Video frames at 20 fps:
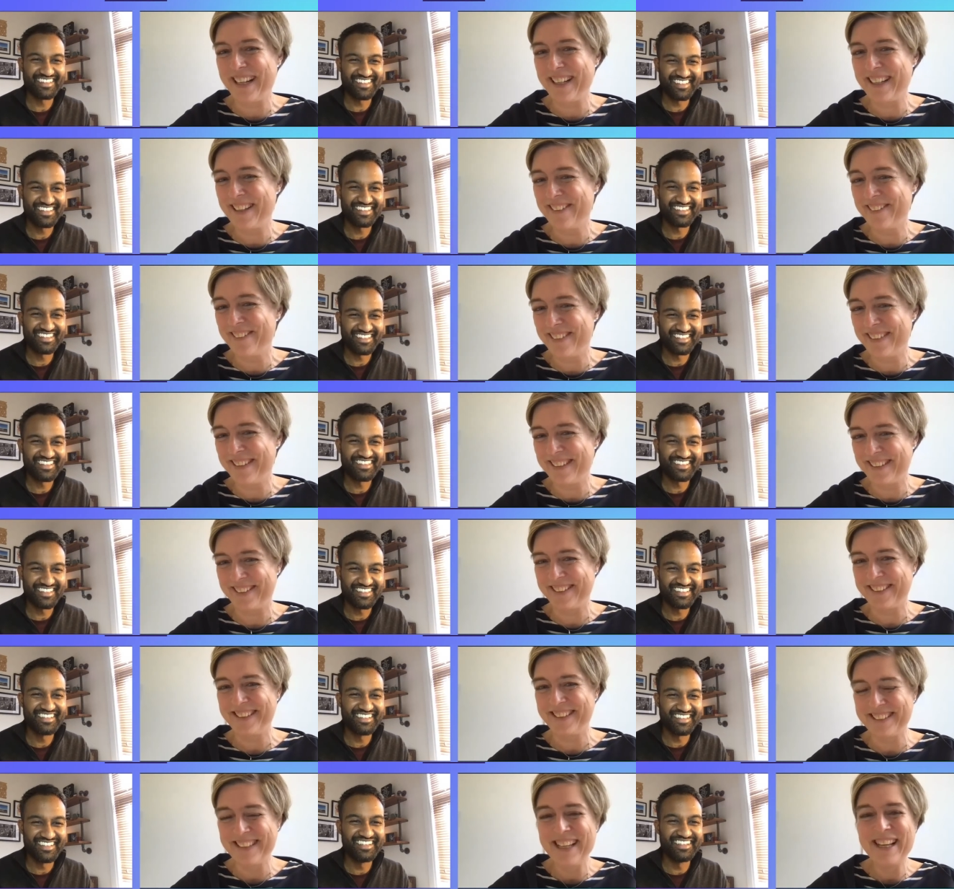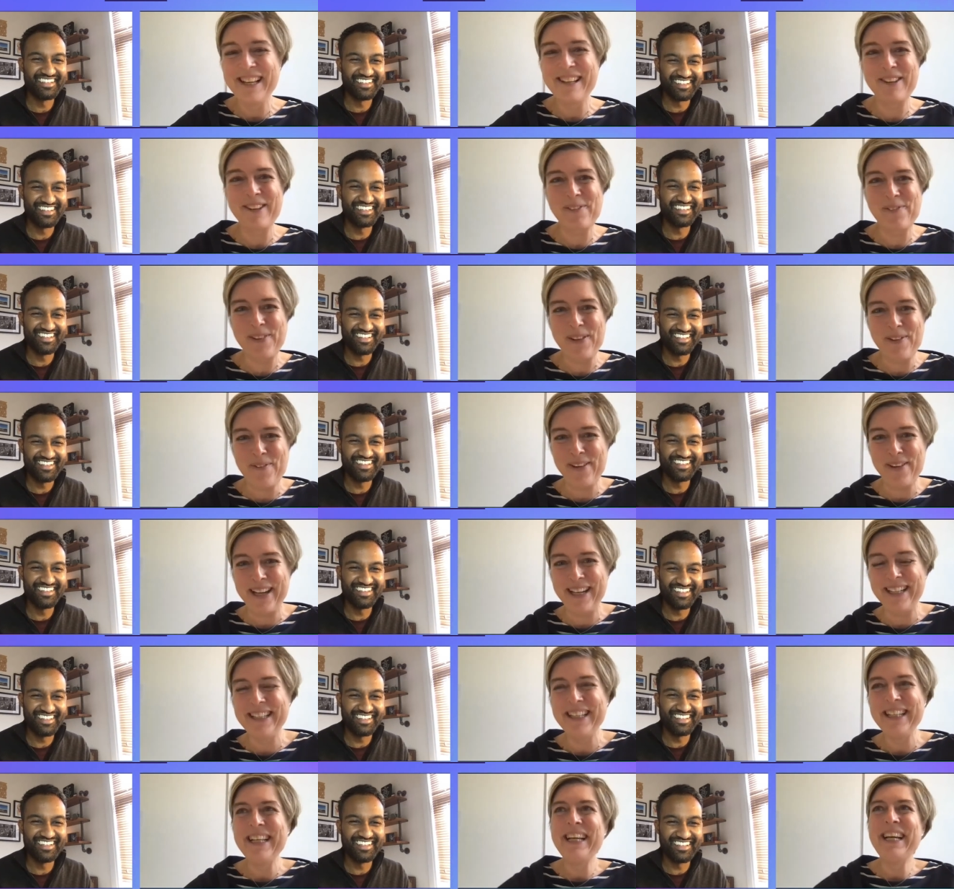Speaker 1: your record, To be fair,
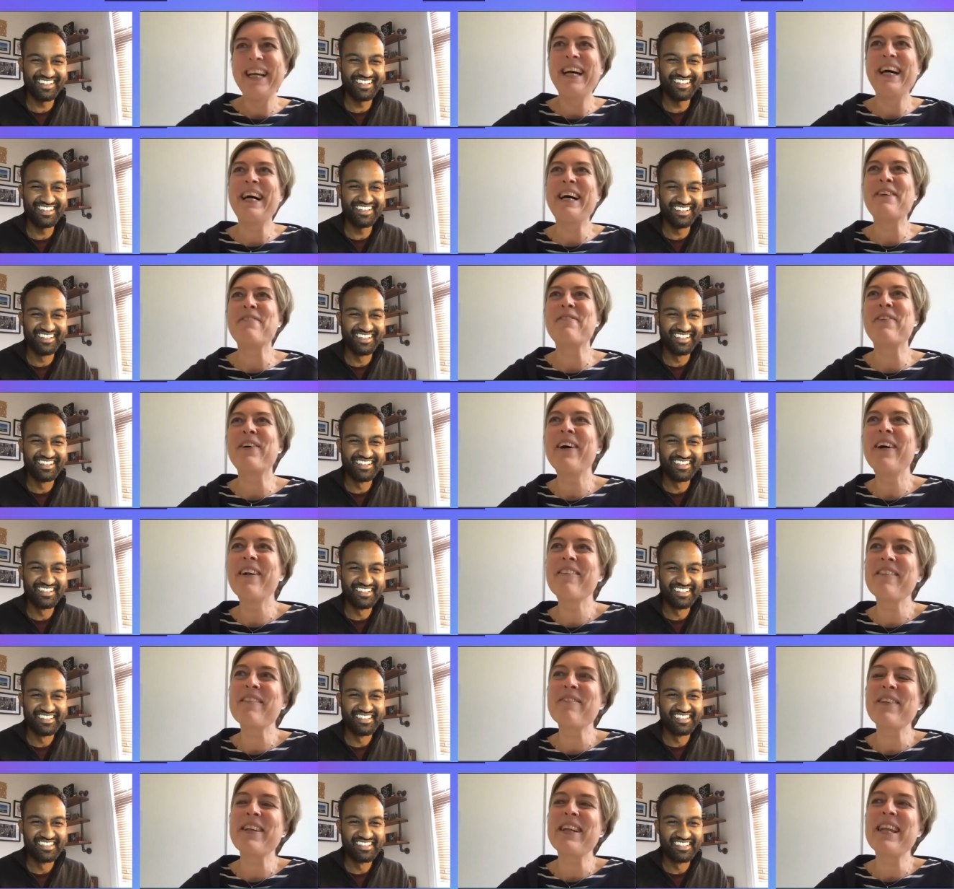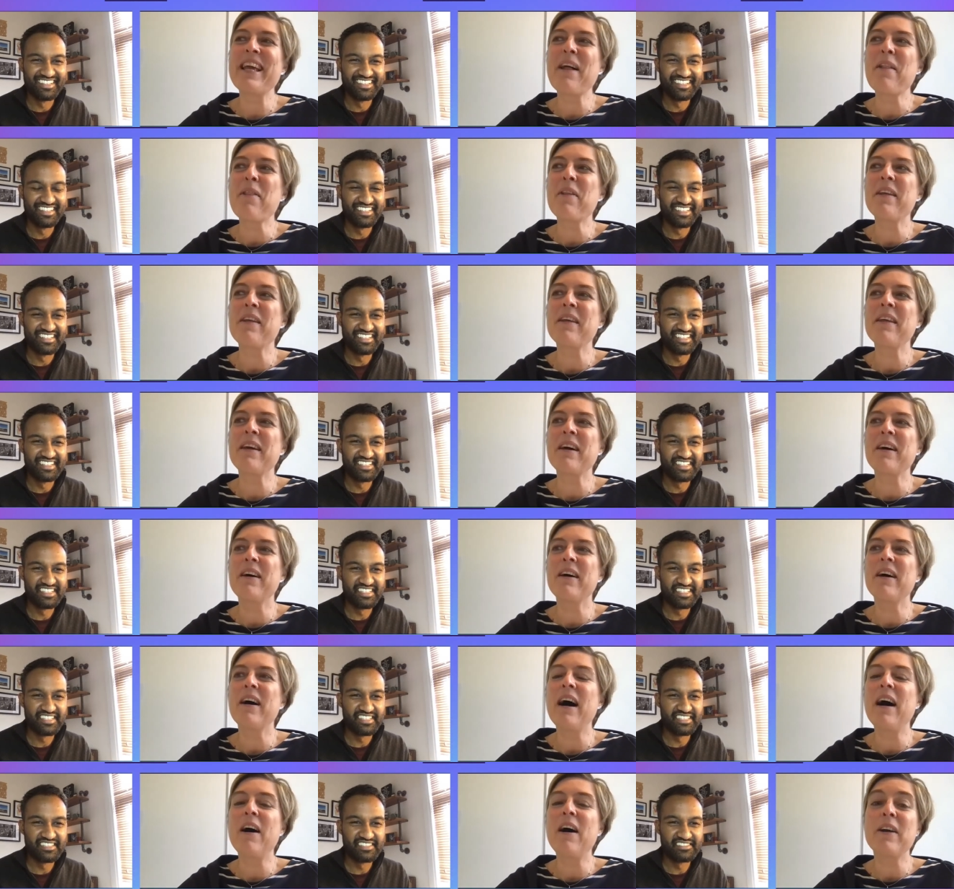uh, but ultimately, I think uh,
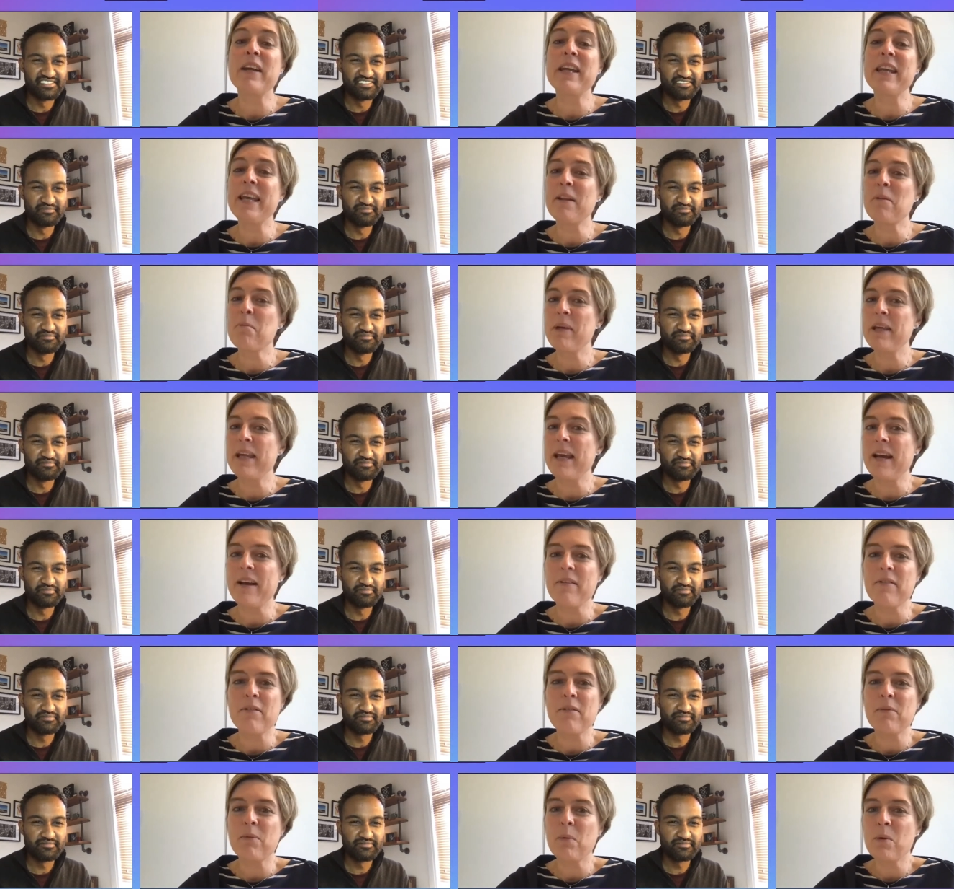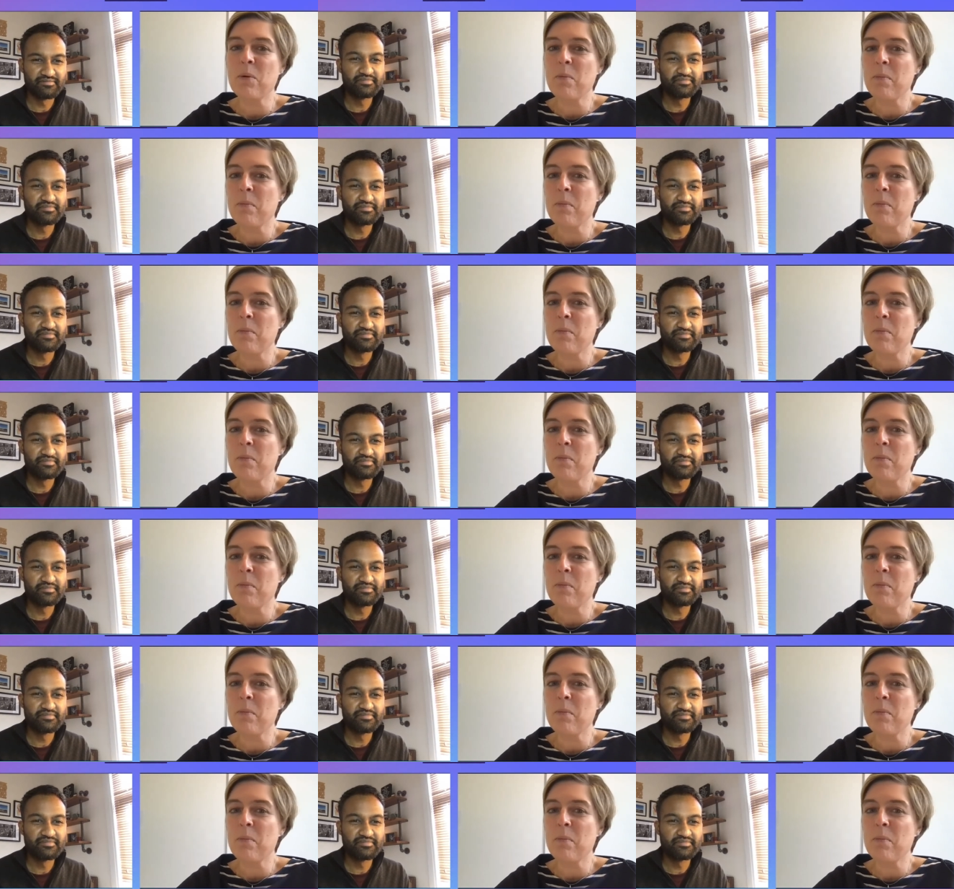our ENPS would